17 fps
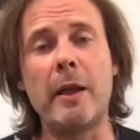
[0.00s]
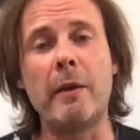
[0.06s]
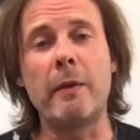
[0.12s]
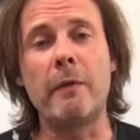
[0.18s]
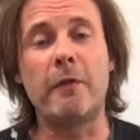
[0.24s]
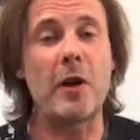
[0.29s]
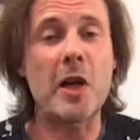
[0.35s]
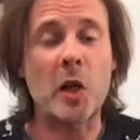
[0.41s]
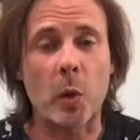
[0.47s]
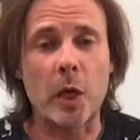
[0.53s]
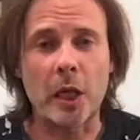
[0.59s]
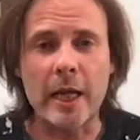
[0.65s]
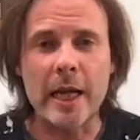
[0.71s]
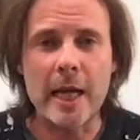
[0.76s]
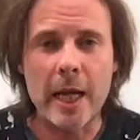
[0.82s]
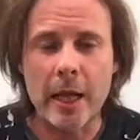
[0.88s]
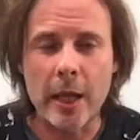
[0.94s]
Very
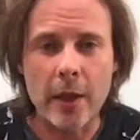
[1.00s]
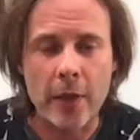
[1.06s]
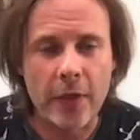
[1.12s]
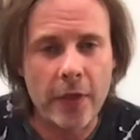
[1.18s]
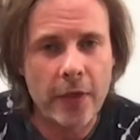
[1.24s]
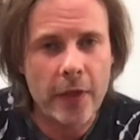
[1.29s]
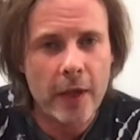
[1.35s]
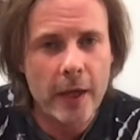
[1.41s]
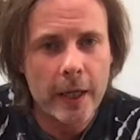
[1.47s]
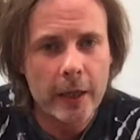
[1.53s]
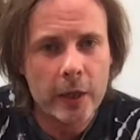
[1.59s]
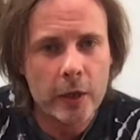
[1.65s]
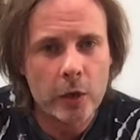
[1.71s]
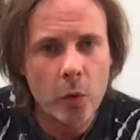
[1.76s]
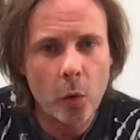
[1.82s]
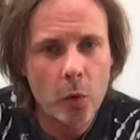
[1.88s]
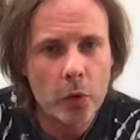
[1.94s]
quickly, the
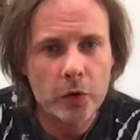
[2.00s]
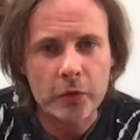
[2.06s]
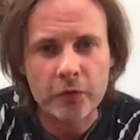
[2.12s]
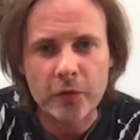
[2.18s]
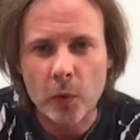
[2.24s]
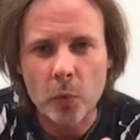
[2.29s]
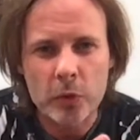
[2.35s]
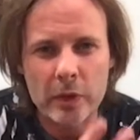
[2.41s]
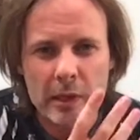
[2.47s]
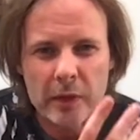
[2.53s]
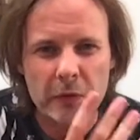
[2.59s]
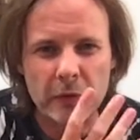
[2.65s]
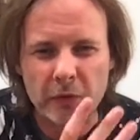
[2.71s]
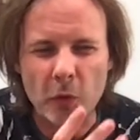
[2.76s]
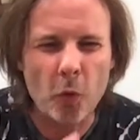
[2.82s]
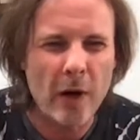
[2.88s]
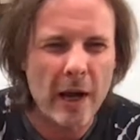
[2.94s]
course falls into
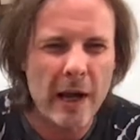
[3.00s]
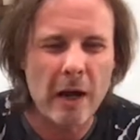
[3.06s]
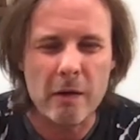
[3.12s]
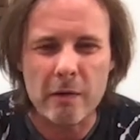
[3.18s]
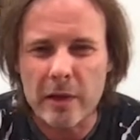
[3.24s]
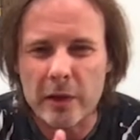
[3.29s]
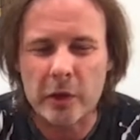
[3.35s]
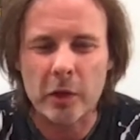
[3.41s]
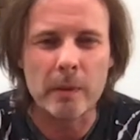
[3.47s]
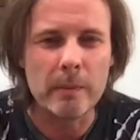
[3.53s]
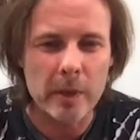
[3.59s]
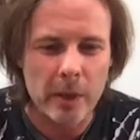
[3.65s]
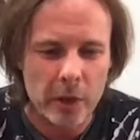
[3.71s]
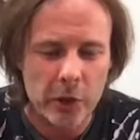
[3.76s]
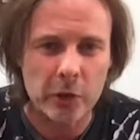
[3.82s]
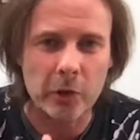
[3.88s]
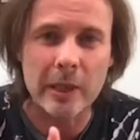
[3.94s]
4 areas:
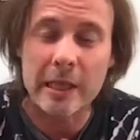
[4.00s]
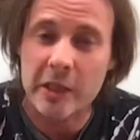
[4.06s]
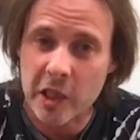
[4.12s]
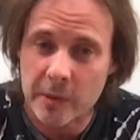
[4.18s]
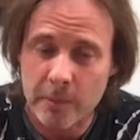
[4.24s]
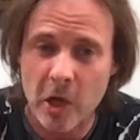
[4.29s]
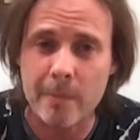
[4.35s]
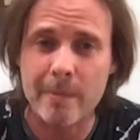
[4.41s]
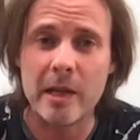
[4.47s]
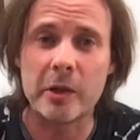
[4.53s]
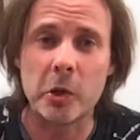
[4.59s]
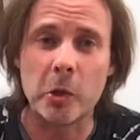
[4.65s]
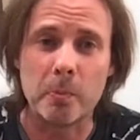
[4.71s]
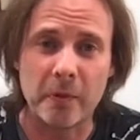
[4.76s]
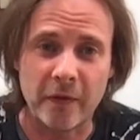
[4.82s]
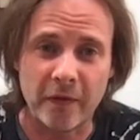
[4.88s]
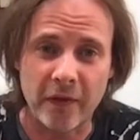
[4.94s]
commercial, experimental,
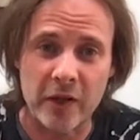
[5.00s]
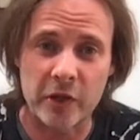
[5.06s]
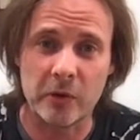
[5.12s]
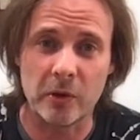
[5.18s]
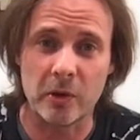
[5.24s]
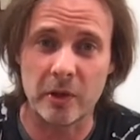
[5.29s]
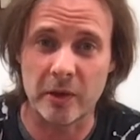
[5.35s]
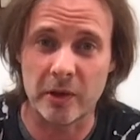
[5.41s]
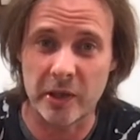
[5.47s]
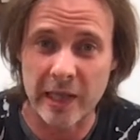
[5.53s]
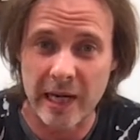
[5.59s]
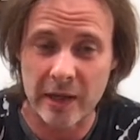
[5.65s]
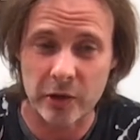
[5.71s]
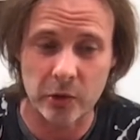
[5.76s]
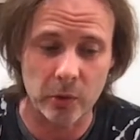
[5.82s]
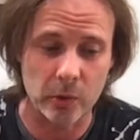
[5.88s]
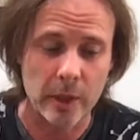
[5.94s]
professional,
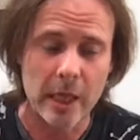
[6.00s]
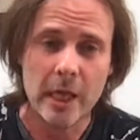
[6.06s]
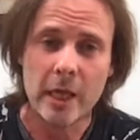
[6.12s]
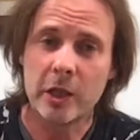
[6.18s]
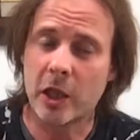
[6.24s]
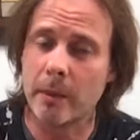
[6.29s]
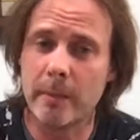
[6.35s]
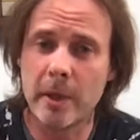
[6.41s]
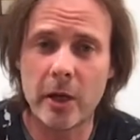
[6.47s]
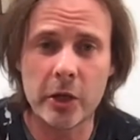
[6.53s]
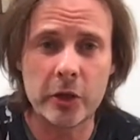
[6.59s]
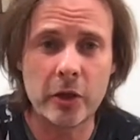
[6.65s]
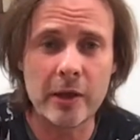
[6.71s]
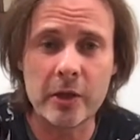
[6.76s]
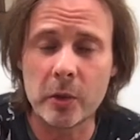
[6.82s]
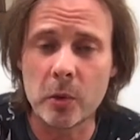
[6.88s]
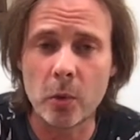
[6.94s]
contextual. Commercial
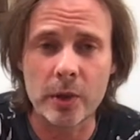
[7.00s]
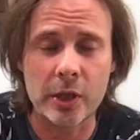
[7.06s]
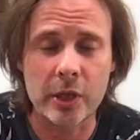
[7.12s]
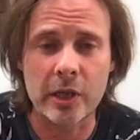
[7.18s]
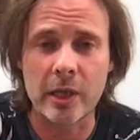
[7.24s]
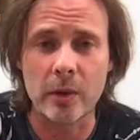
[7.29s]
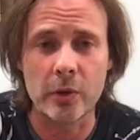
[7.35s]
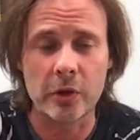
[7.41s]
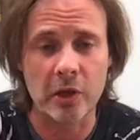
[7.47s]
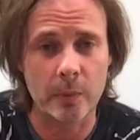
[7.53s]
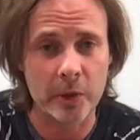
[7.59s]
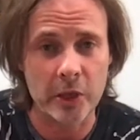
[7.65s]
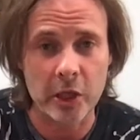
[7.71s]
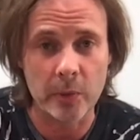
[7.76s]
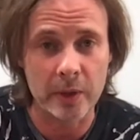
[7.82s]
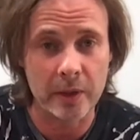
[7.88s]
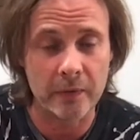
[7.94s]
is all the skills that
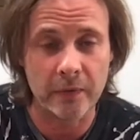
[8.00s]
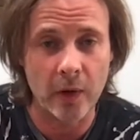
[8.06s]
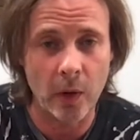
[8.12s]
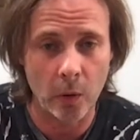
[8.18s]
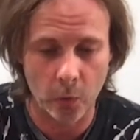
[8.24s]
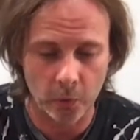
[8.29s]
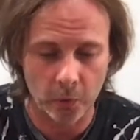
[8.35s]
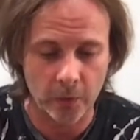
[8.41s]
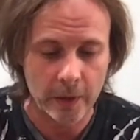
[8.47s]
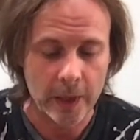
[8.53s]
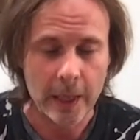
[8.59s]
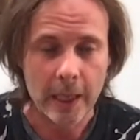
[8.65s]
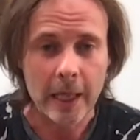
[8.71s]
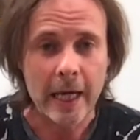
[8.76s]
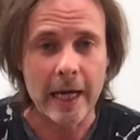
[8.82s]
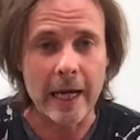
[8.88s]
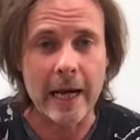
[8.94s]
you would involve
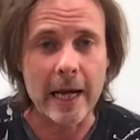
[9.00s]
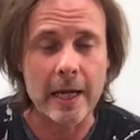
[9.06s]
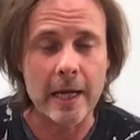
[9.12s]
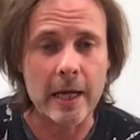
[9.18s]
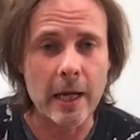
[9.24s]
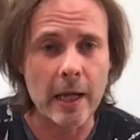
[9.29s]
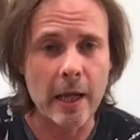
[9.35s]
in